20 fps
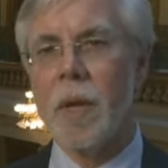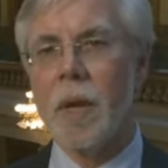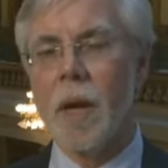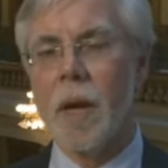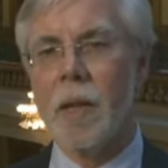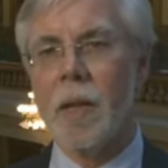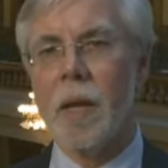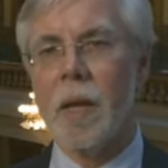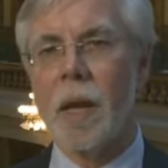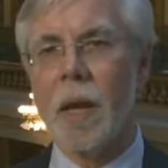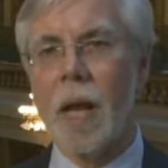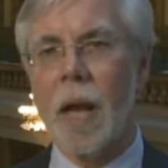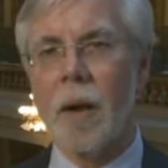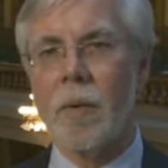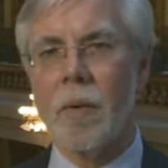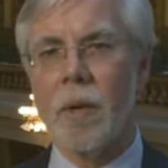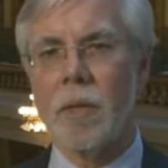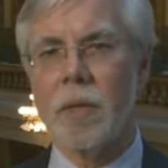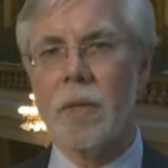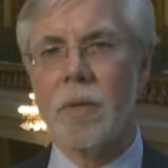and then
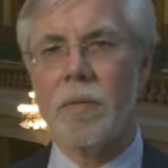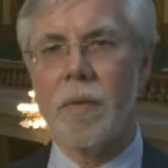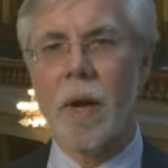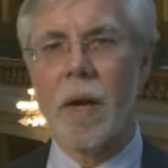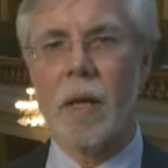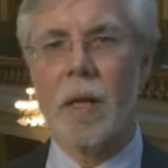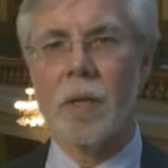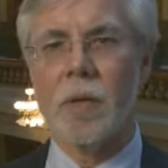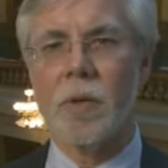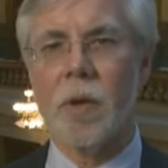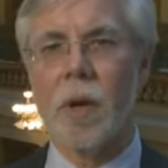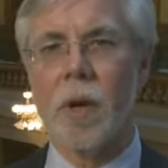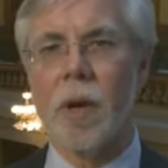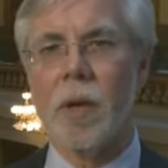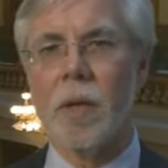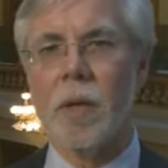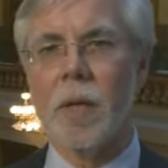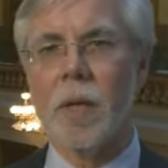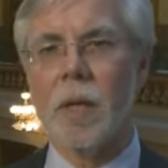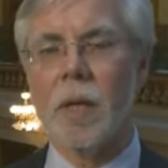allow us to finally draw
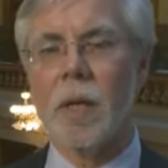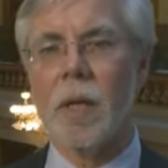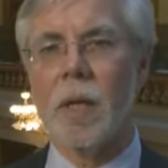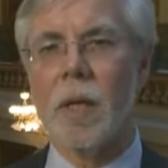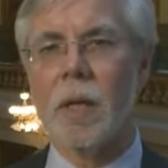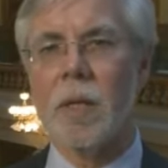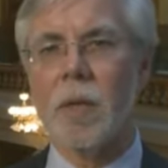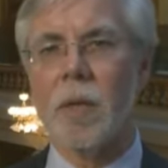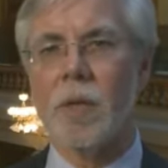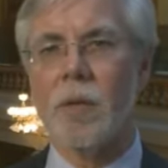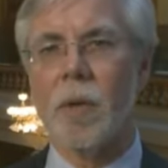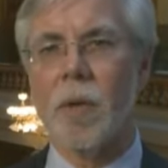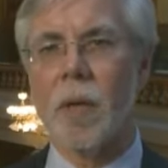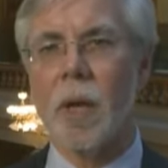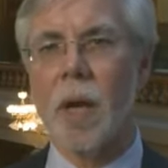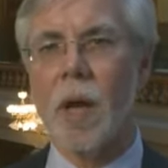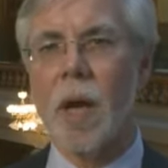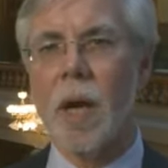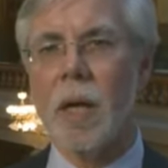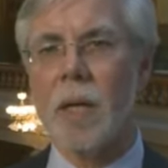the uh, district
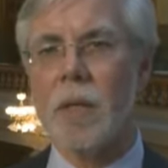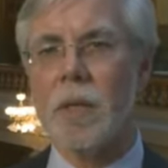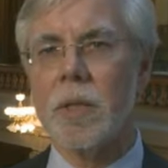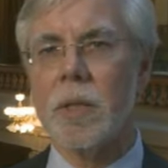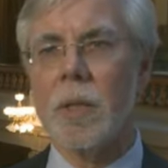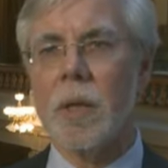lines.